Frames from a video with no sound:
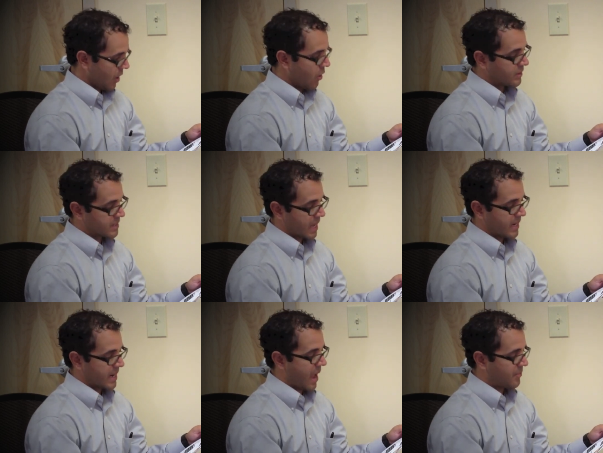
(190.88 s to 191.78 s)
Oh, it's got
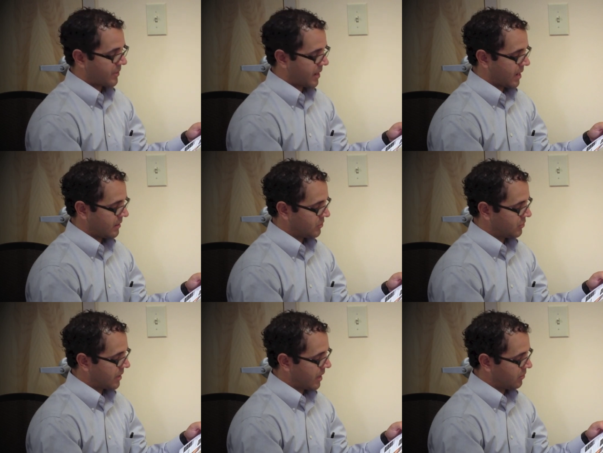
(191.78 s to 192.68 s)
an app that I need to
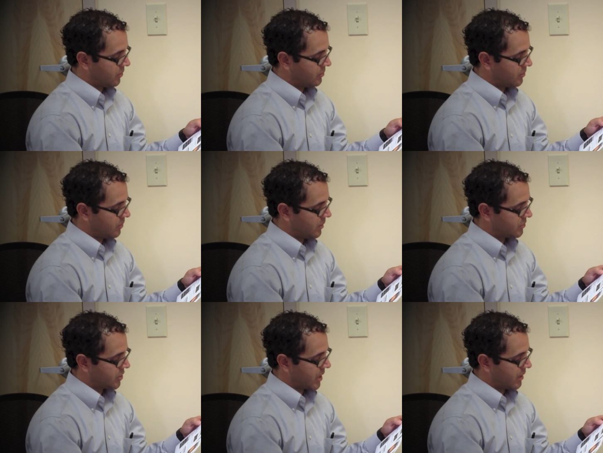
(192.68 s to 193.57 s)
download,
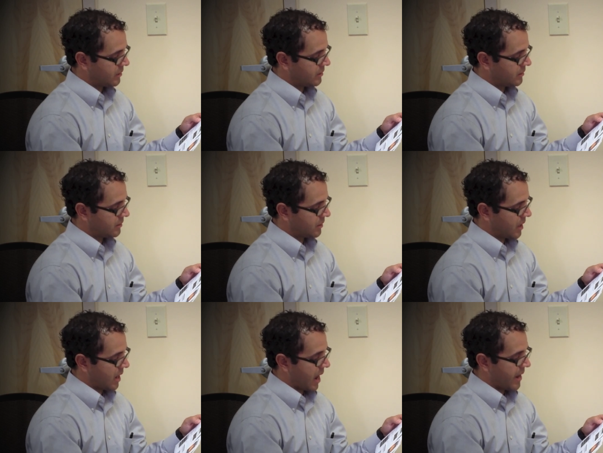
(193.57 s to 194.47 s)
Welch Allyn uh,
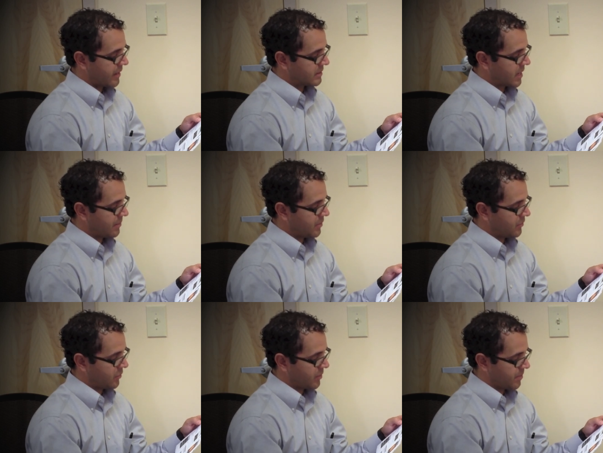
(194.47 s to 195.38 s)
iExaminer
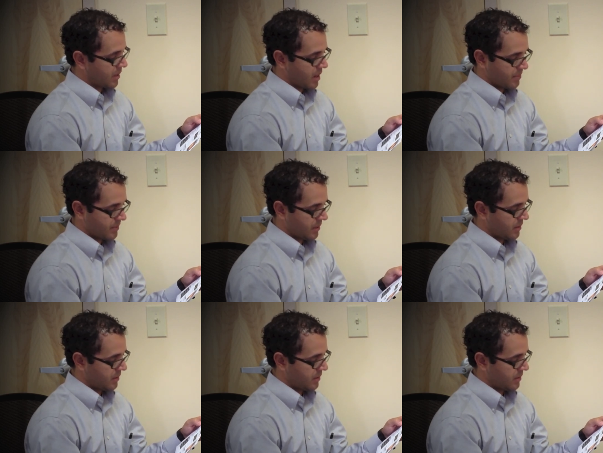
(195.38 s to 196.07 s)
for the Panoptic.